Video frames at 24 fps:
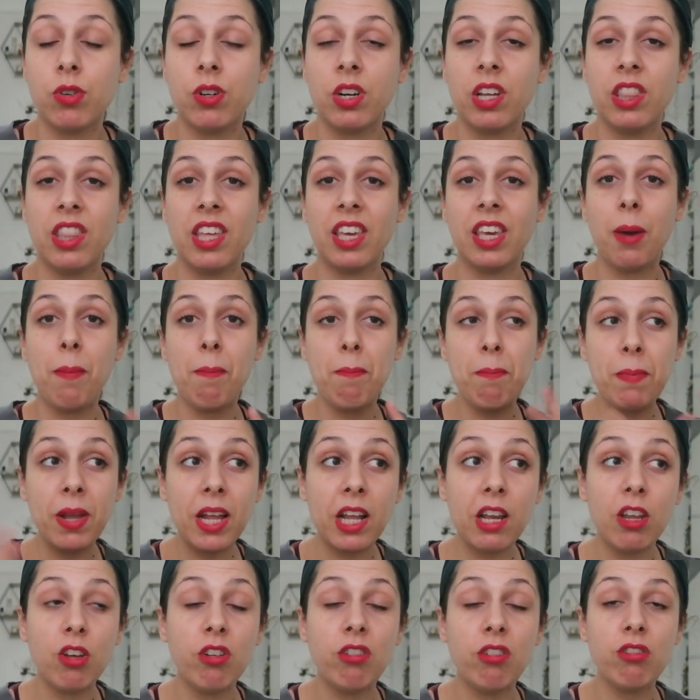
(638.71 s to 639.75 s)
and they get
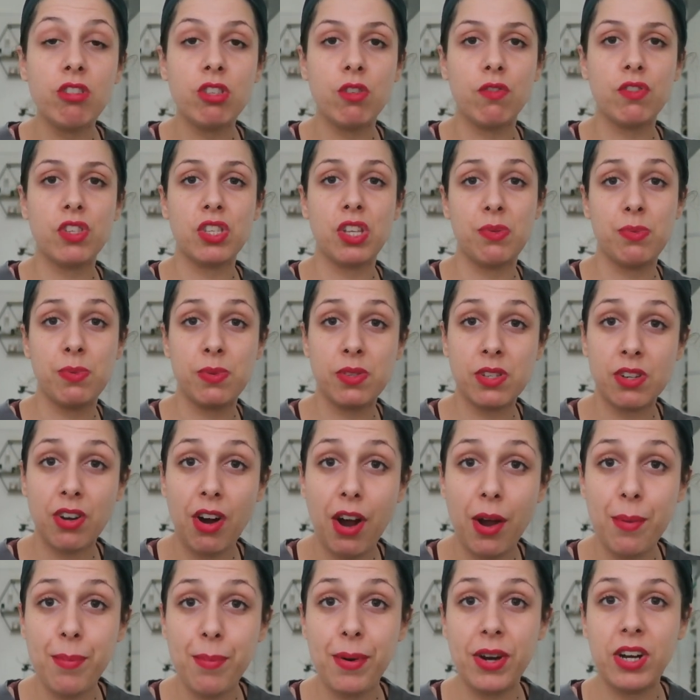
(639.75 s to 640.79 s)
millions of
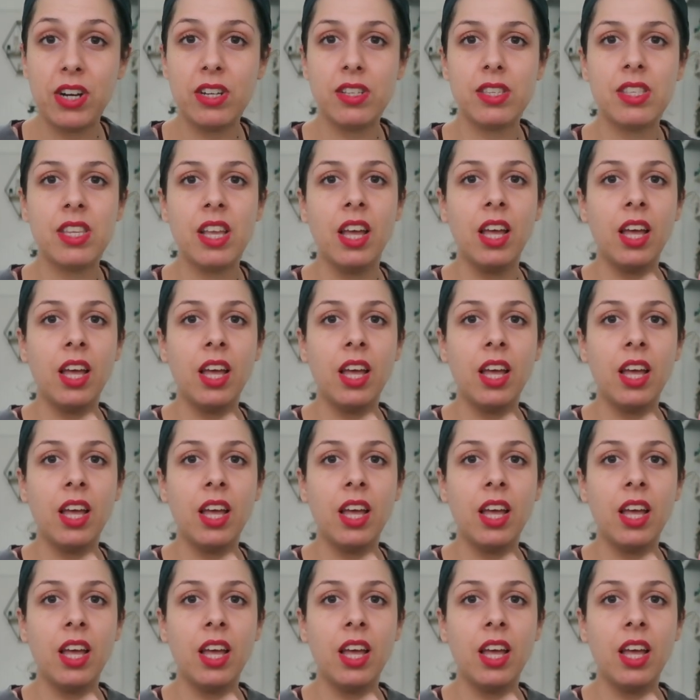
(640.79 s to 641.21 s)
subscribers